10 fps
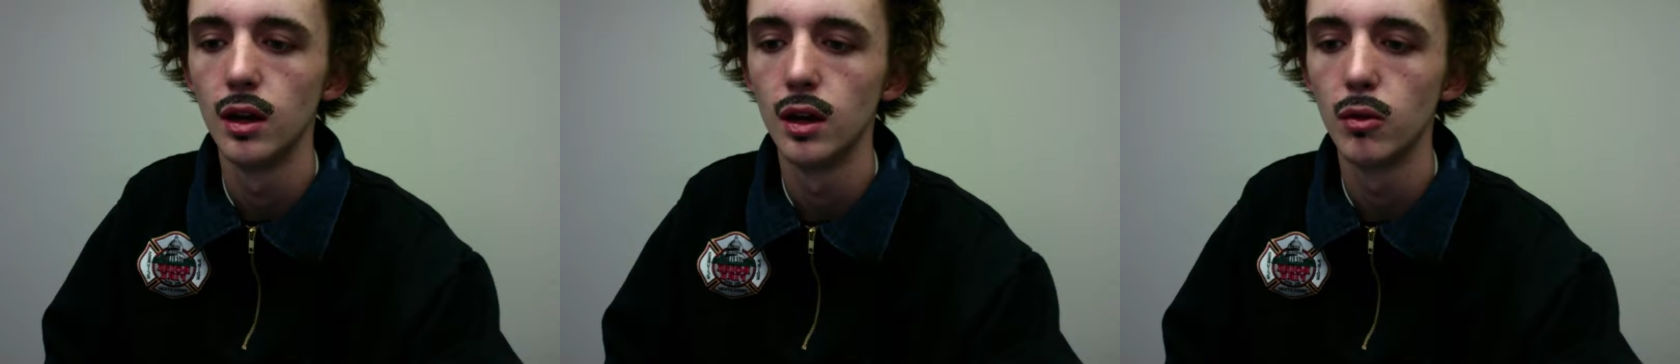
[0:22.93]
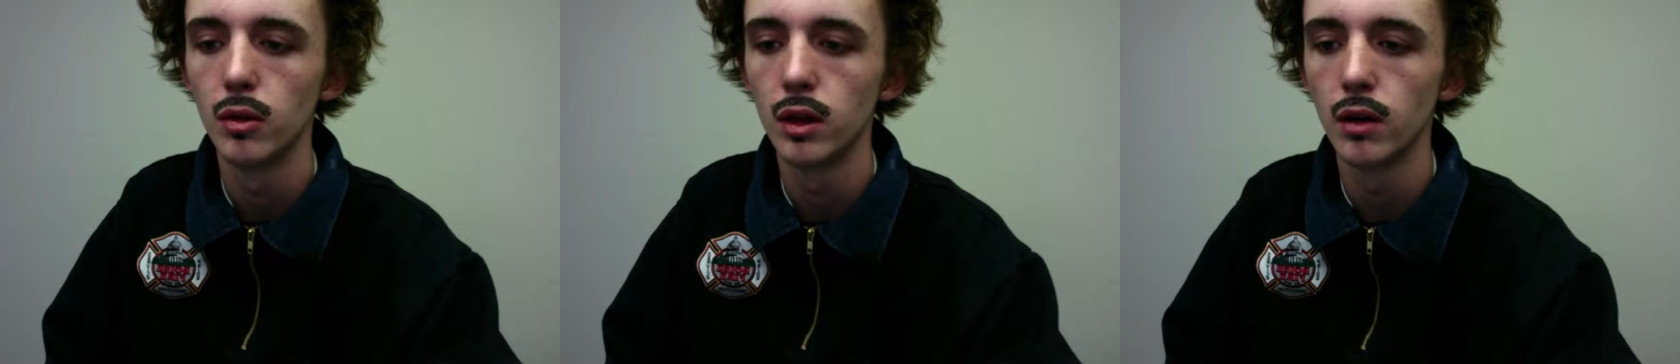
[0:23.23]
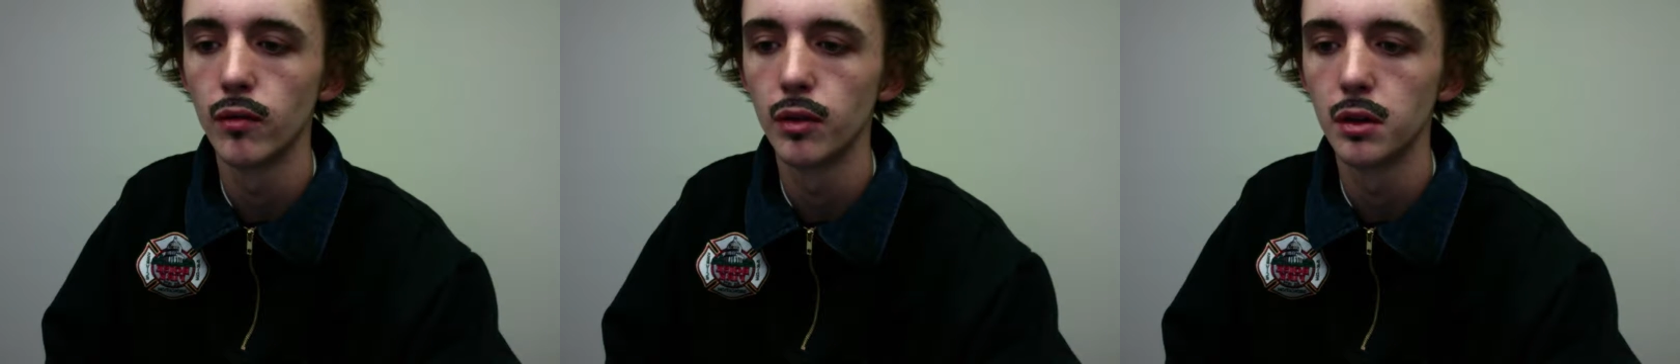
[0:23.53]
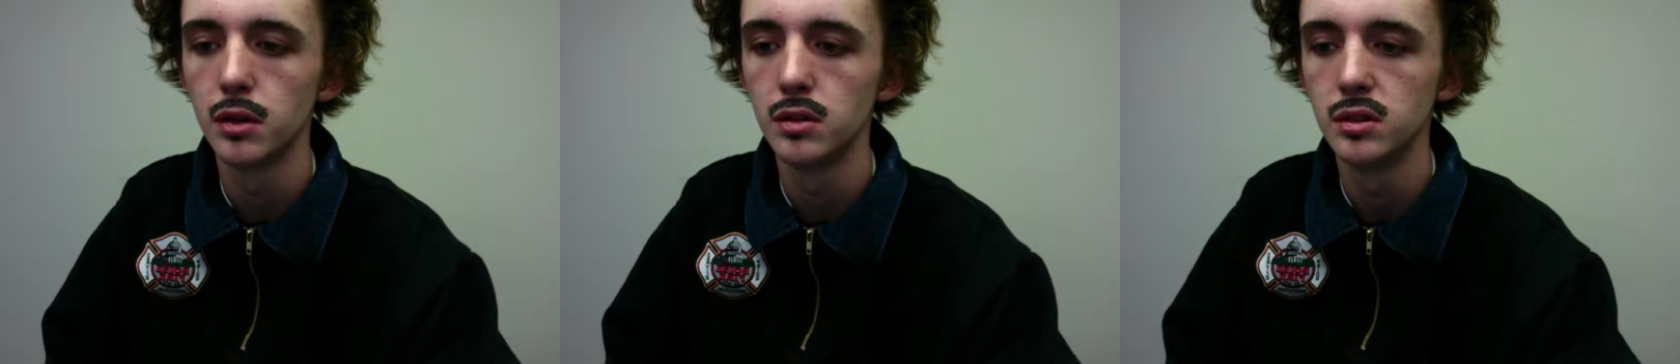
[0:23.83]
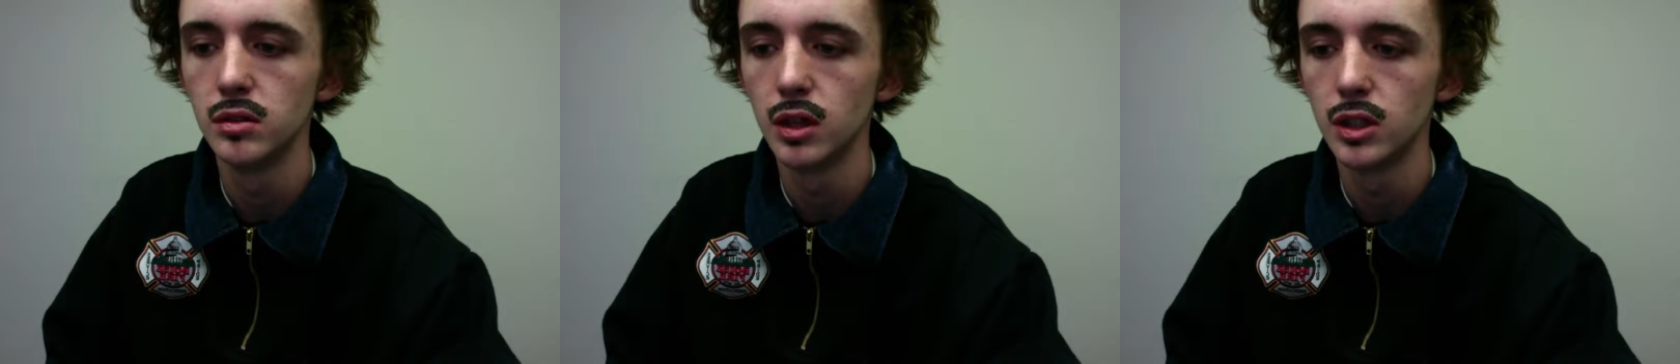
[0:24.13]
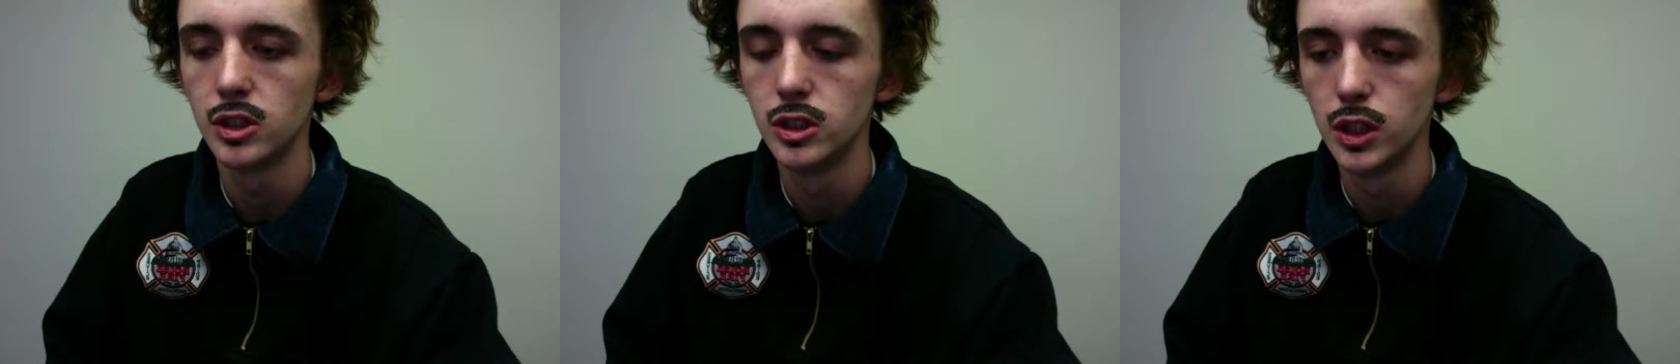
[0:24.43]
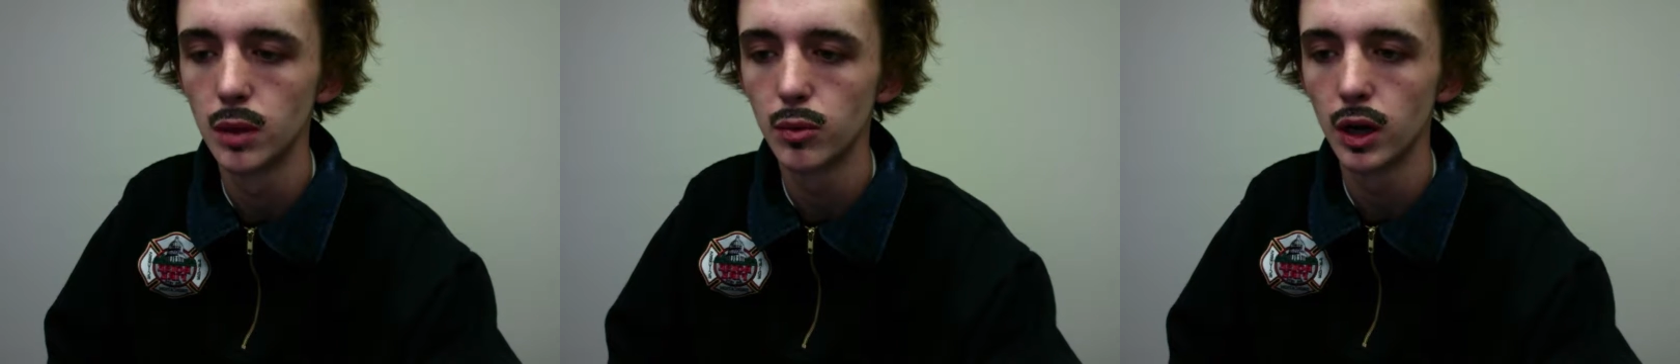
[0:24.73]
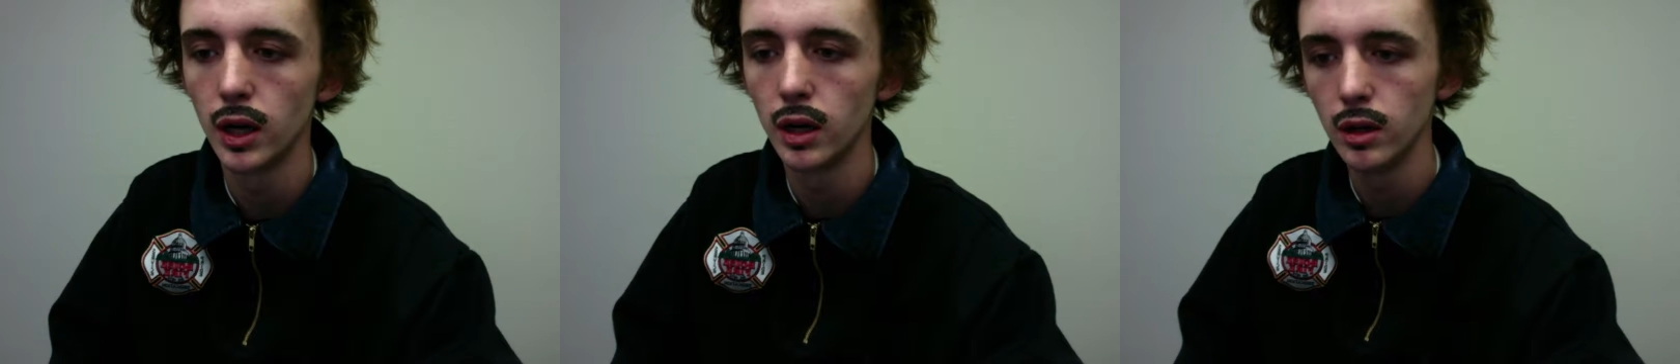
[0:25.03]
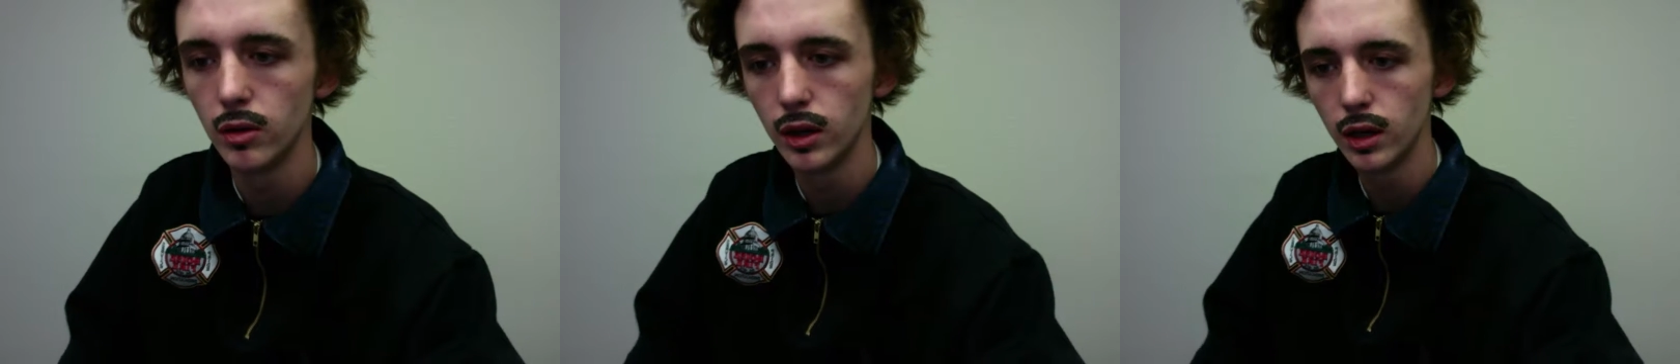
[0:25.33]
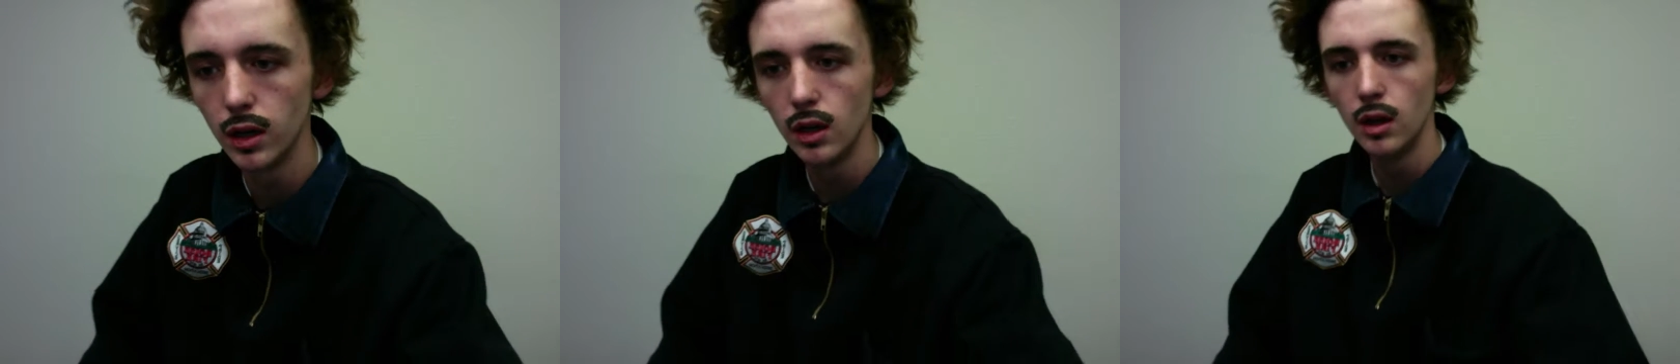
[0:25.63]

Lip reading: And without further ado, let's jump right into it.